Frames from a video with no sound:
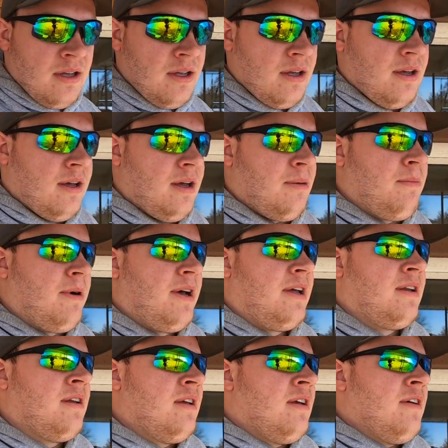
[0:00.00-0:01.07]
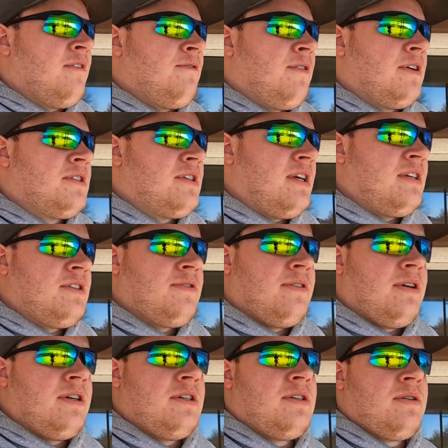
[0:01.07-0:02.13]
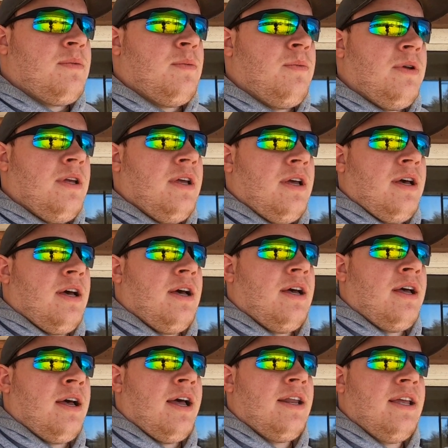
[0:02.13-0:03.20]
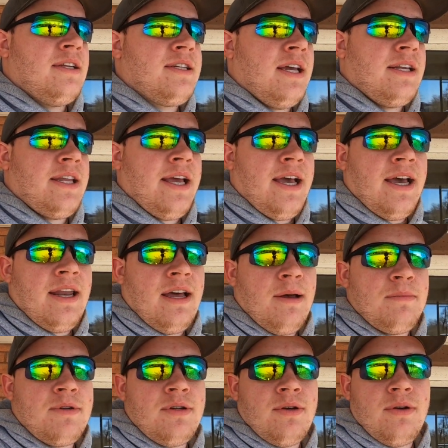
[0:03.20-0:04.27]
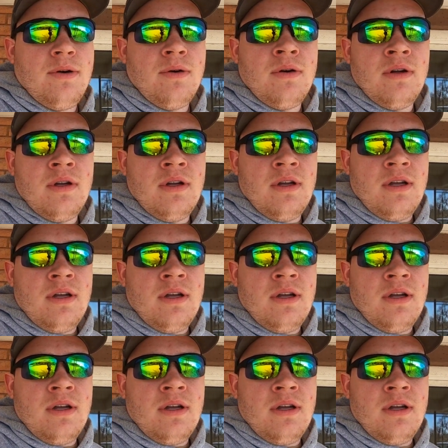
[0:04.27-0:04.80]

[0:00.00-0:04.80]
But first things first, I need to take Dad up to